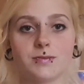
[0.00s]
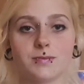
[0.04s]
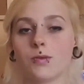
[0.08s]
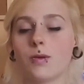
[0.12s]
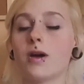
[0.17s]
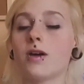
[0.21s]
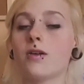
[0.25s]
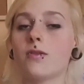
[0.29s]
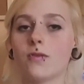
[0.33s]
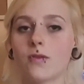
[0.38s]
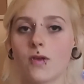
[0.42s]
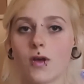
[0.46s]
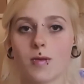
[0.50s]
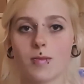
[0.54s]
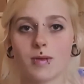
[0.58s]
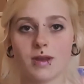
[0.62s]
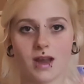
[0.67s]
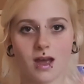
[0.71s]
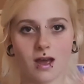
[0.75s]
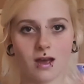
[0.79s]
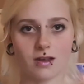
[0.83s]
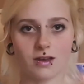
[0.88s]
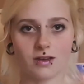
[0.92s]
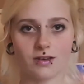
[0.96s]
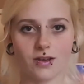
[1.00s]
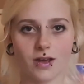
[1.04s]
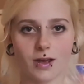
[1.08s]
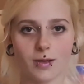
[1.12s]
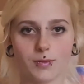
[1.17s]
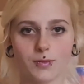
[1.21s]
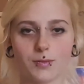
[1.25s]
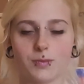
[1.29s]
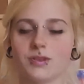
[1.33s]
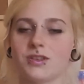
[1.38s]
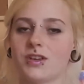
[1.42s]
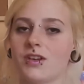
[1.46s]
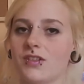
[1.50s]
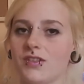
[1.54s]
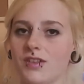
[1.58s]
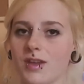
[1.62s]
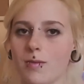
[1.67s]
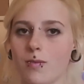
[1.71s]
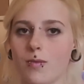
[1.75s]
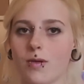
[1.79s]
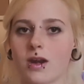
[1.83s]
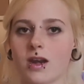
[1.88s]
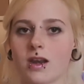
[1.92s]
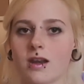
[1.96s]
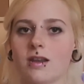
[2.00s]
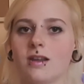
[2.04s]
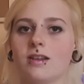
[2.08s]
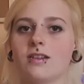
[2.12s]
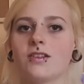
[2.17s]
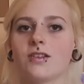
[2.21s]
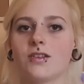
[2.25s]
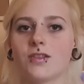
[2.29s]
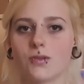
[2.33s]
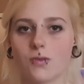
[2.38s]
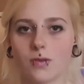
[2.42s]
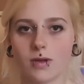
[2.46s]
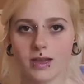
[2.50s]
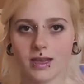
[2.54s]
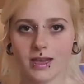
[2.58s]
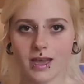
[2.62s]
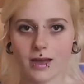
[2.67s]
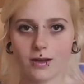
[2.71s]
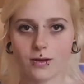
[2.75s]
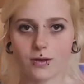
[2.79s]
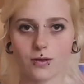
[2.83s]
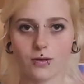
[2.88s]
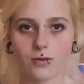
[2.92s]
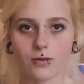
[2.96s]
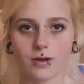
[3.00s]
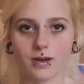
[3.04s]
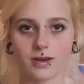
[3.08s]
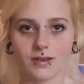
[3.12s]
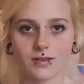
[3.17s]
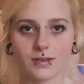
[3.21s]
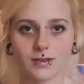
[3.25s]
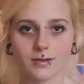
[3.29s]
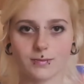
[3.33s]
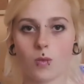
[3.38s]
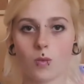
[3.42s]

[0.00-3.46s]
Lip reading: 12 common archetypes which he separated into 3 categories.